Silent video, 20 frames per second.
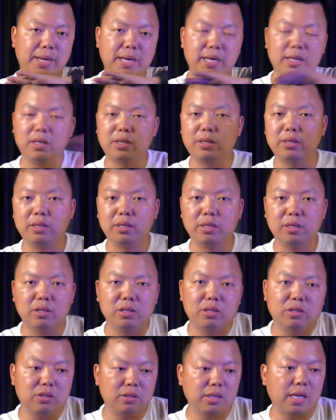but
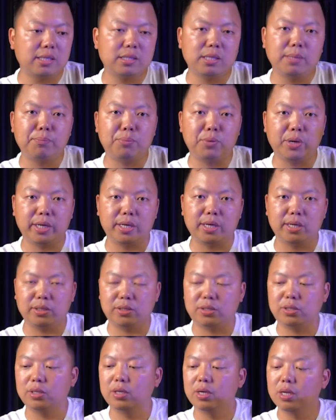nothing break
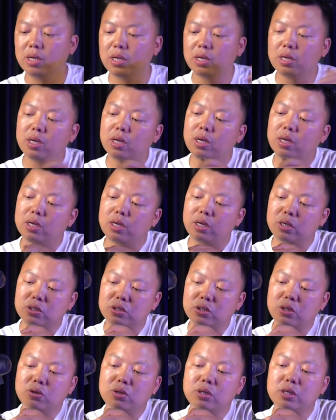it.
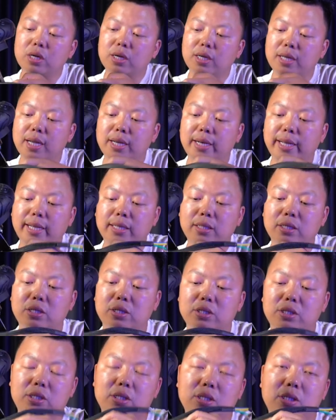So the
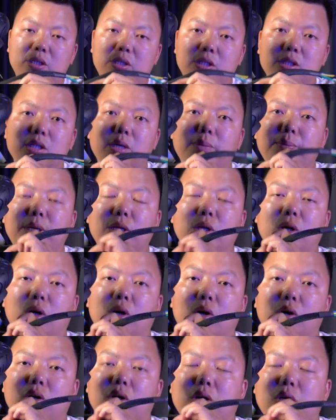connector in the
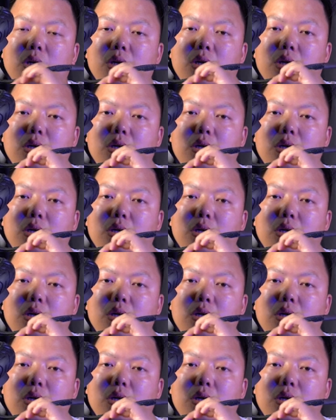middle